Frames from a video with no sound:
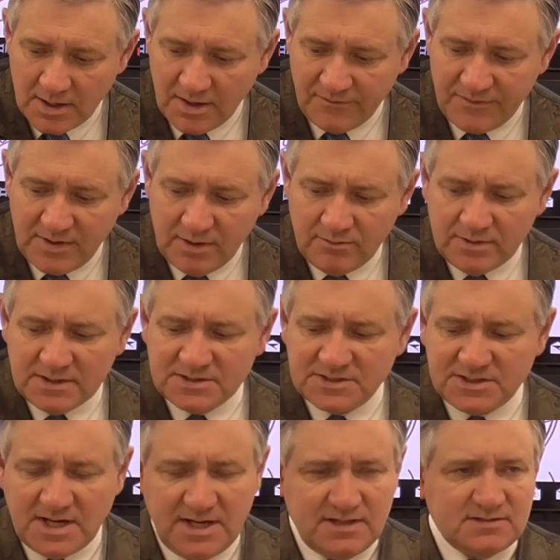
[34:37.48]
If you want to
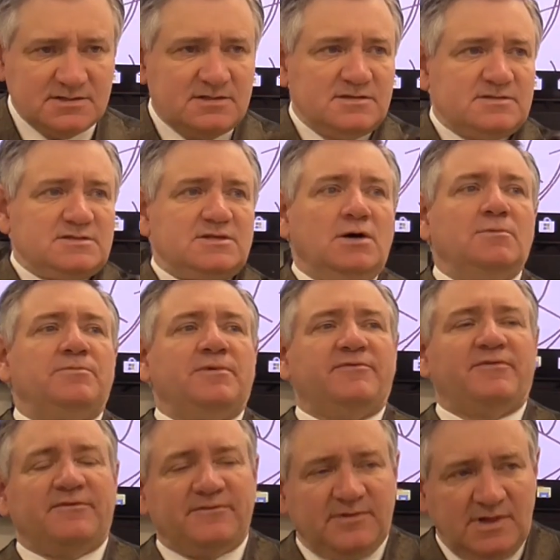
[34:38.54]
change the slope
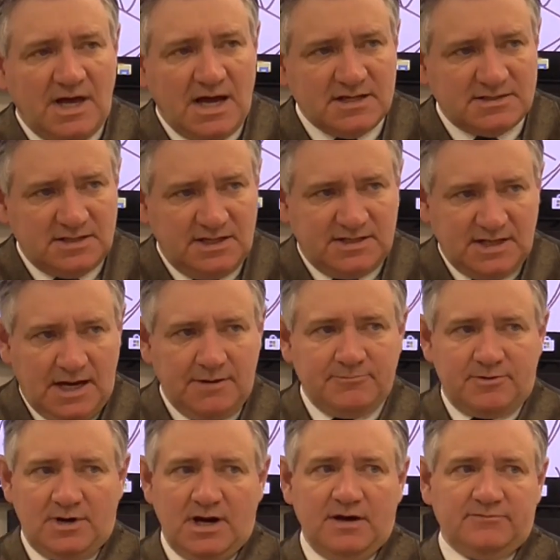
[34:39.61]
of a velocity
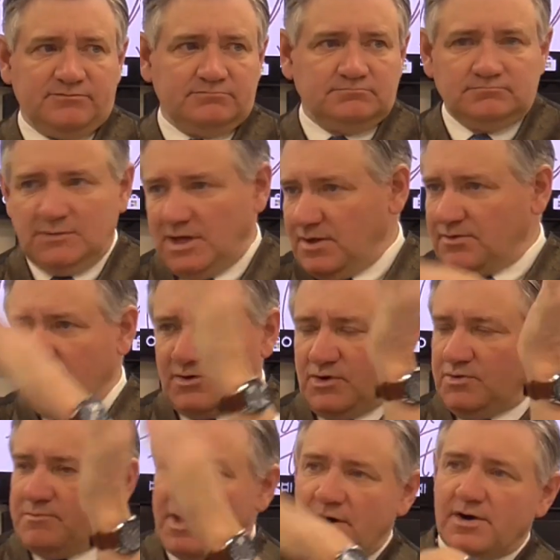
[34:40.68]
time graph, either
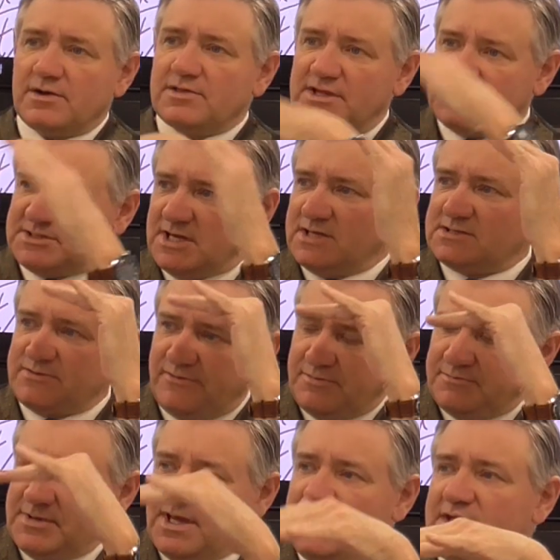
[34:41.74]
numerically change it
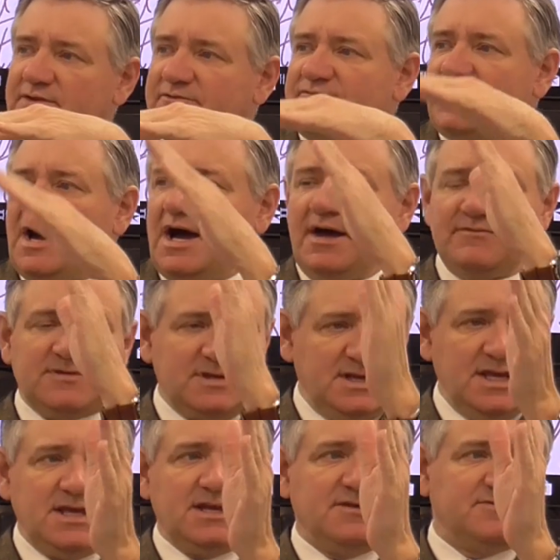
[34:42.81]
from -5 to
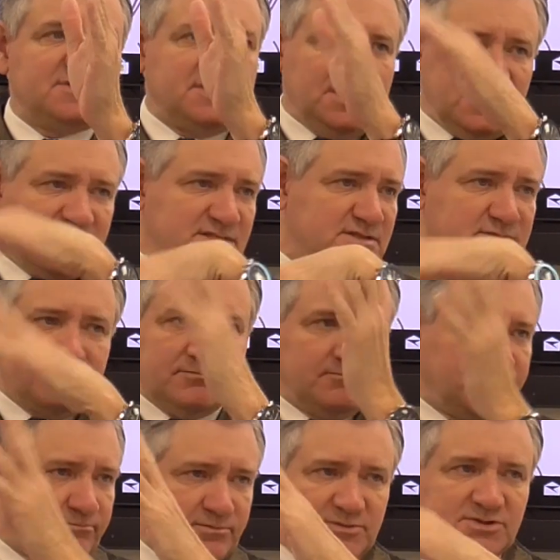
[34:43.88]
-6,
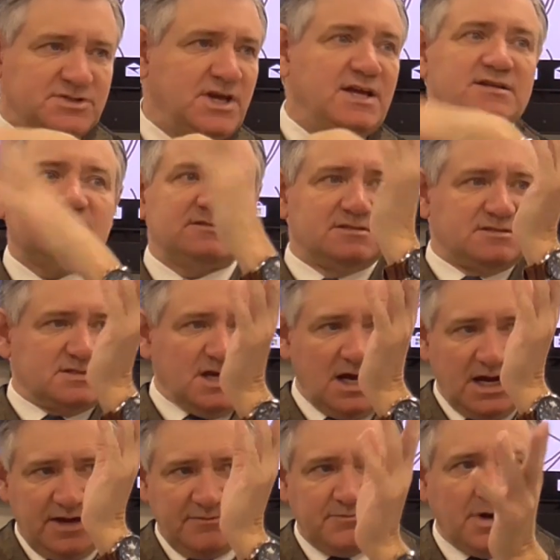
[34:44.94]
change the
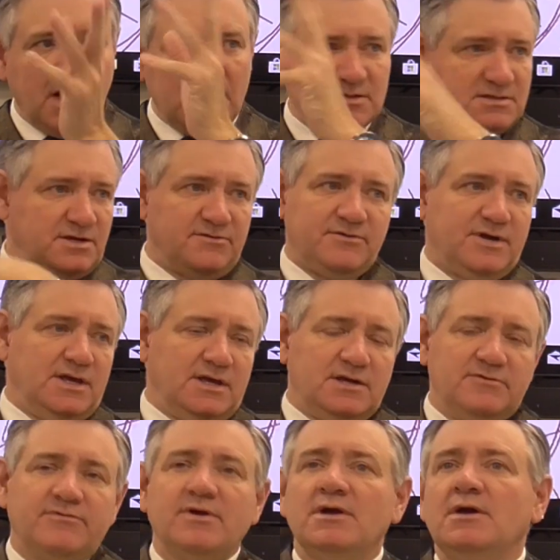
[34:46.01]
sign, positive or
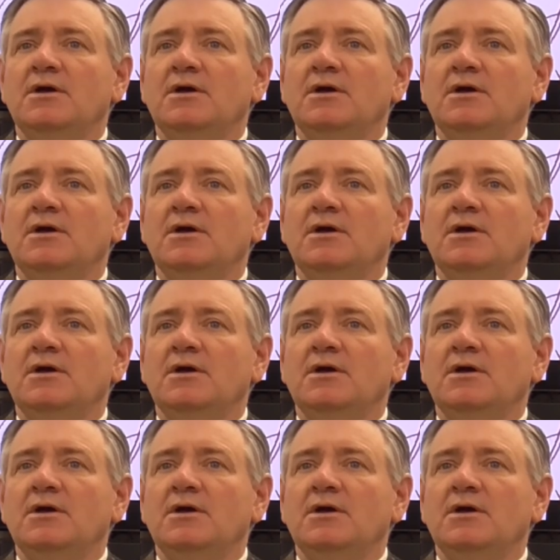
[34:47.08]
negative,